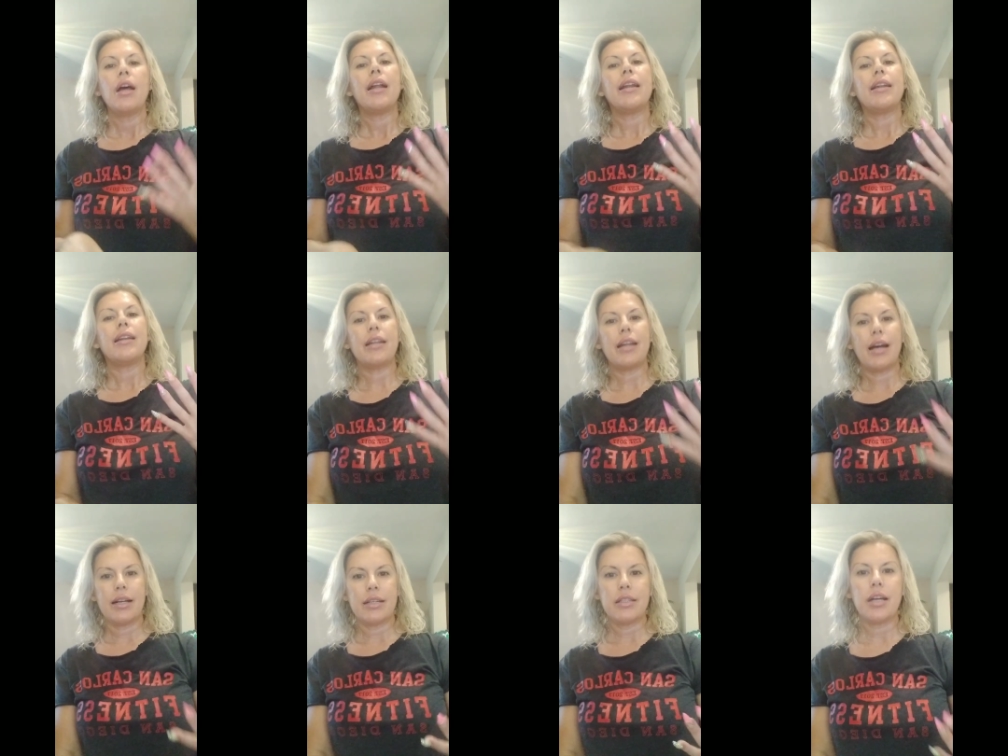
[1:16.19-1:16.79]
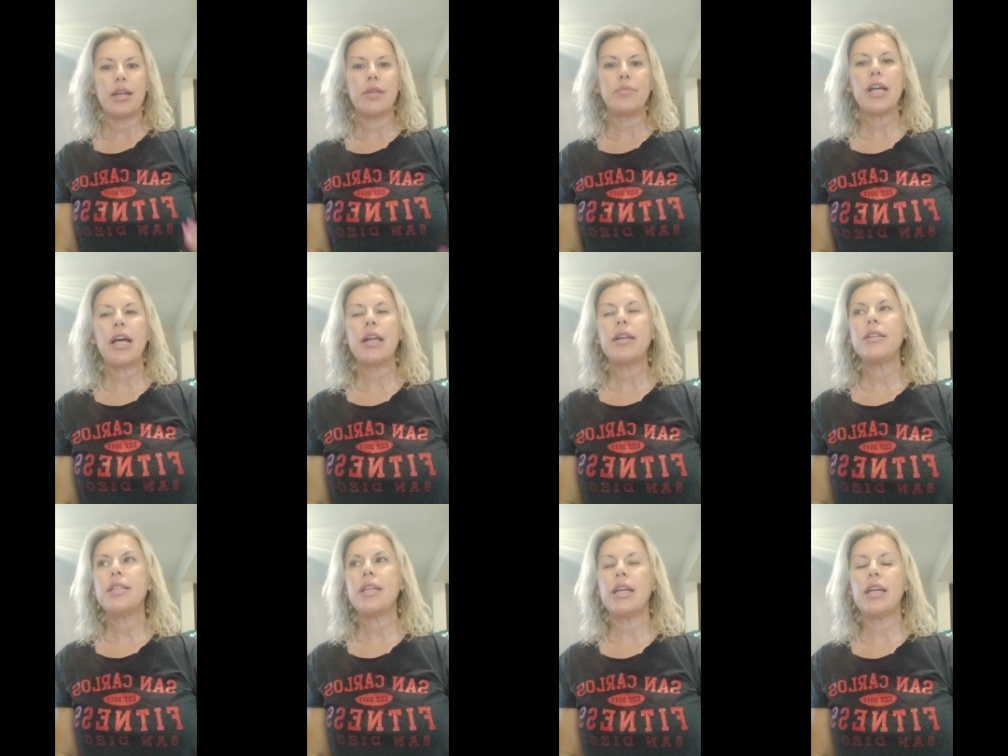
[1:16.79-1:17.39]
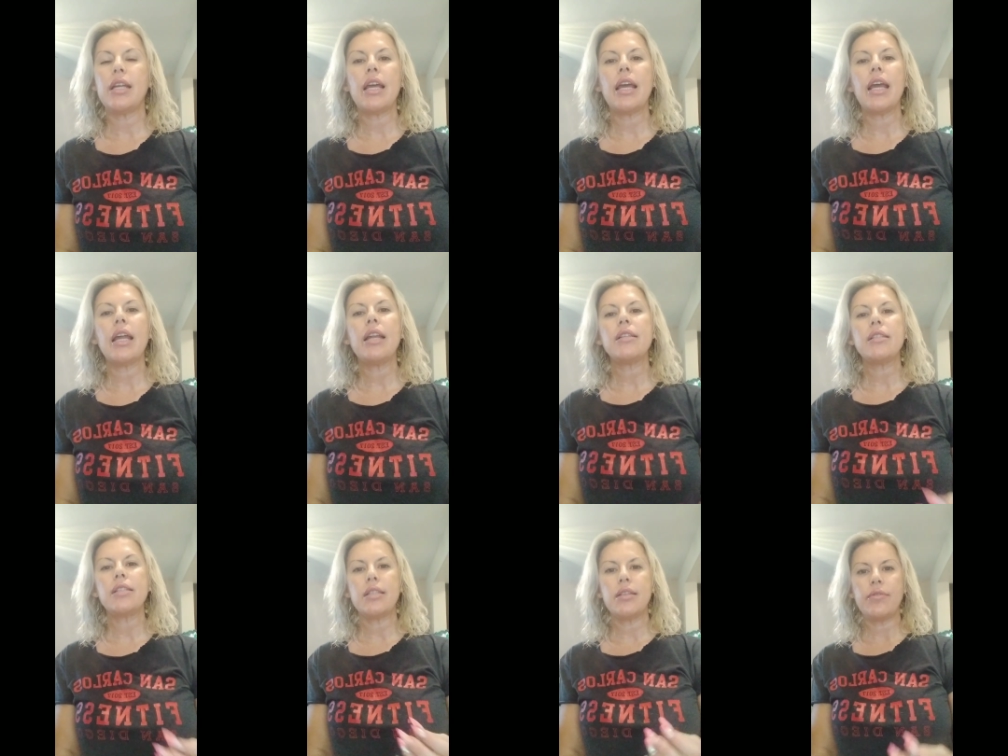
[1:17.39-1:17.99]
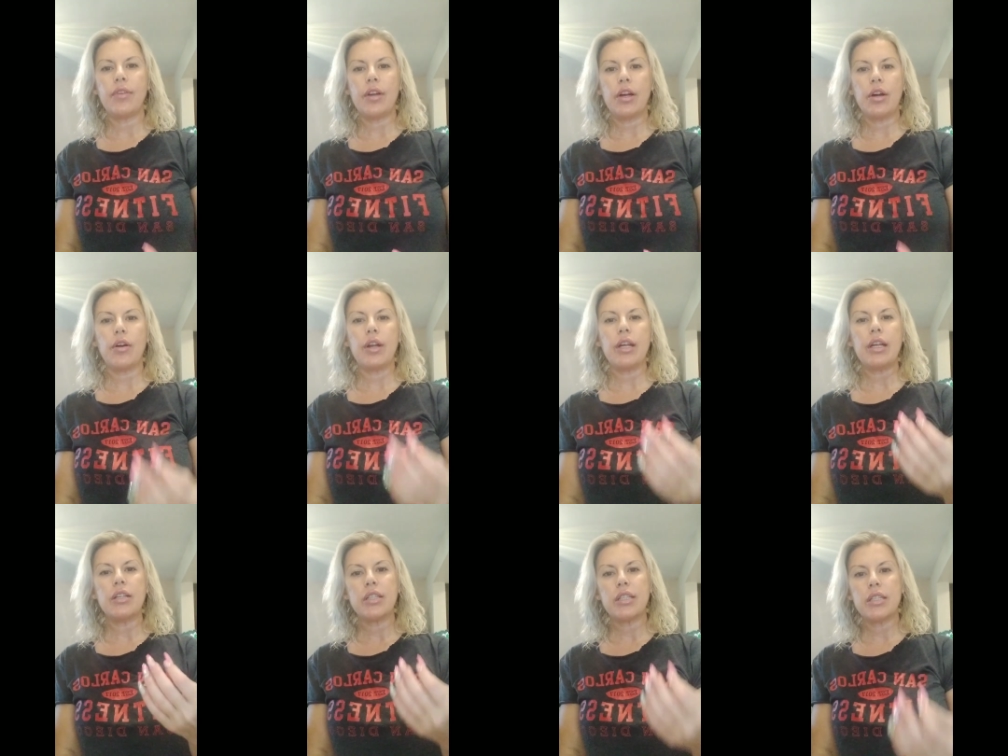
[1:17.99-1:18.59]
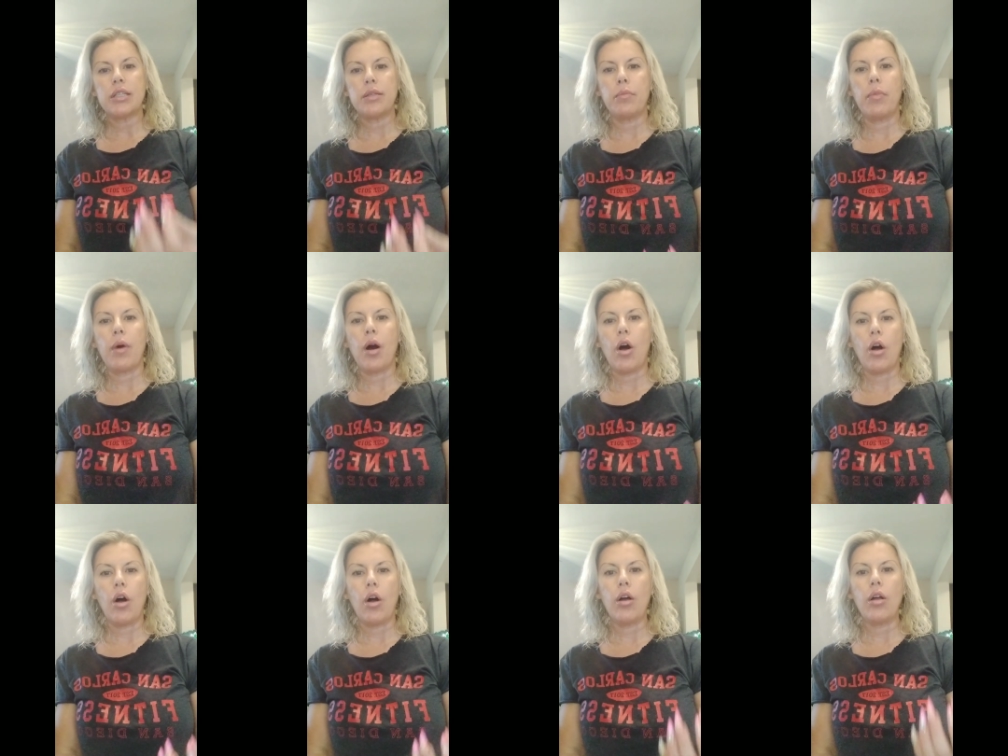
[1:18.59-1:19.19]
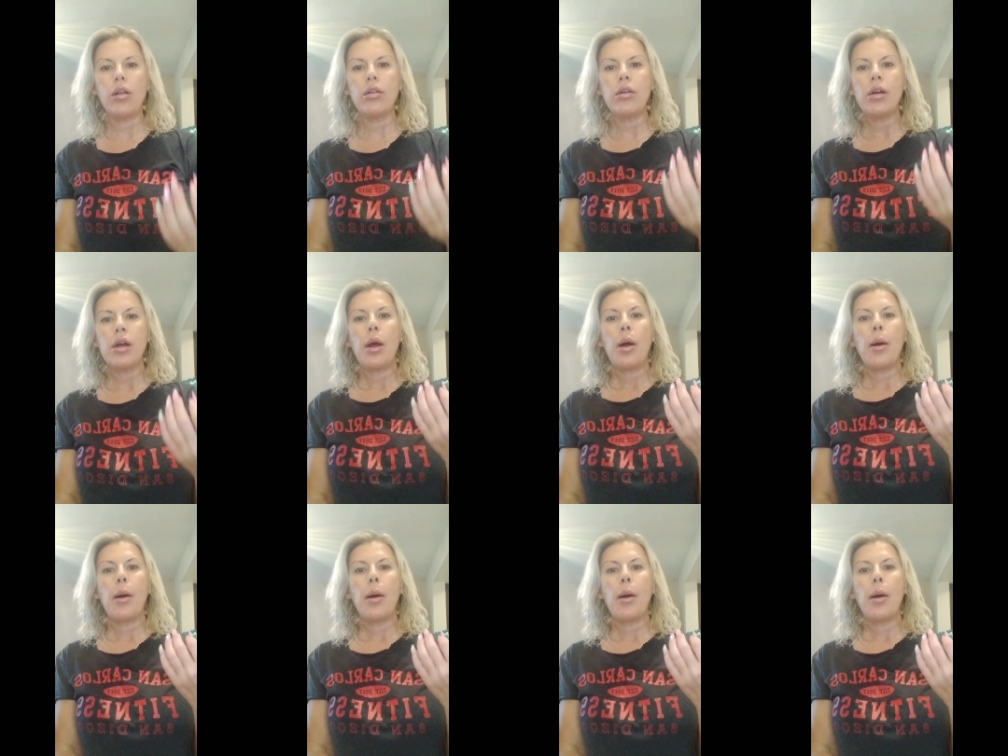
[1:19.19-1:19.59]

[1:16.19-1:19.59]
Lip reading: 9 times out of 10, it is the very small,